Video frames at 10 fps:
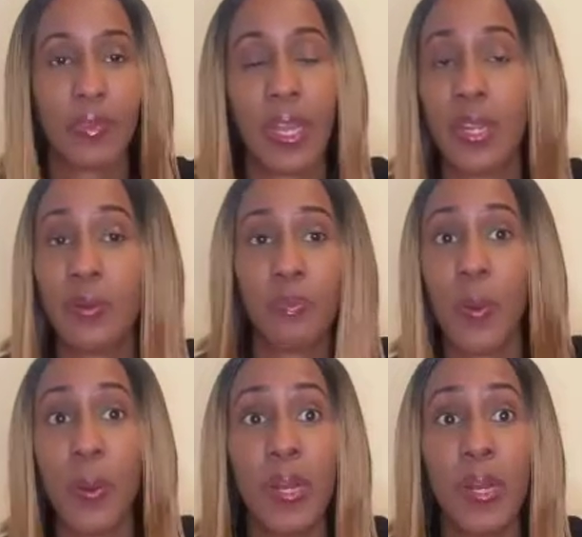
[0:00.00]
And
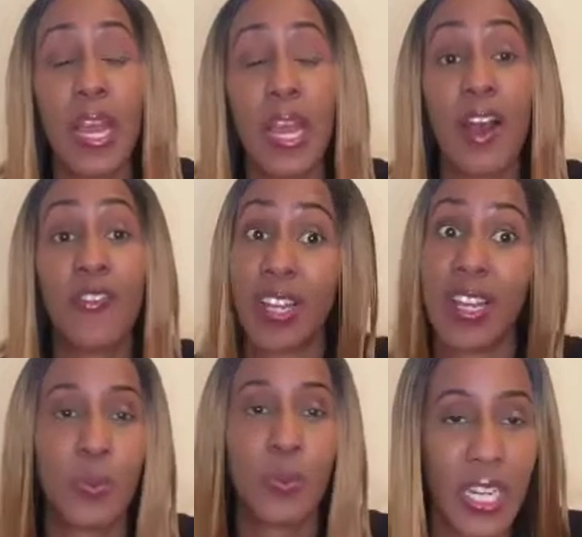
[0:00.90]
probably
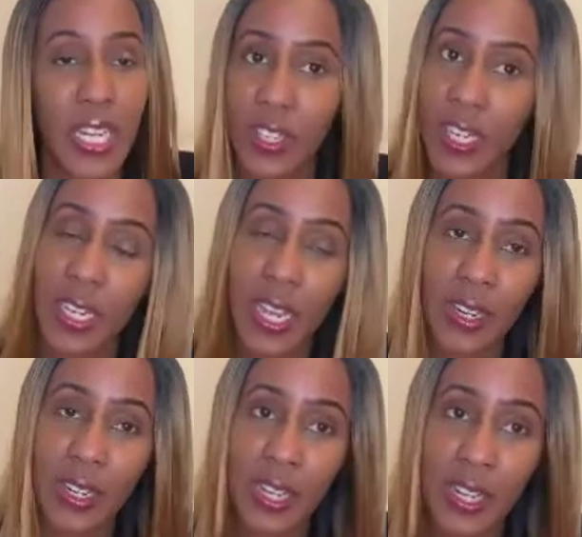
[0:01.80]
especially after
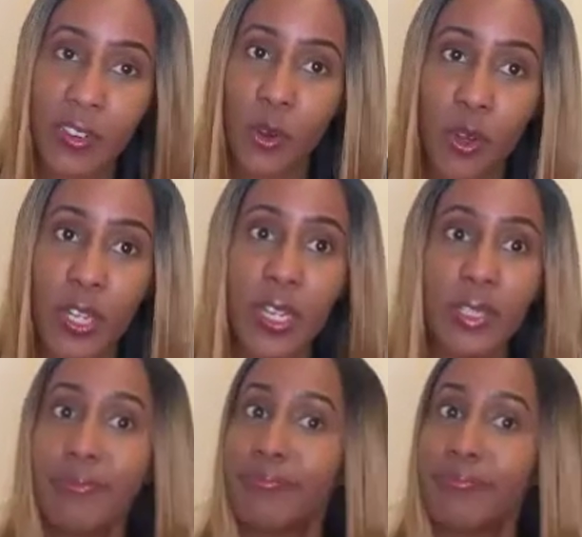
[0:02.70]
hearing that recording.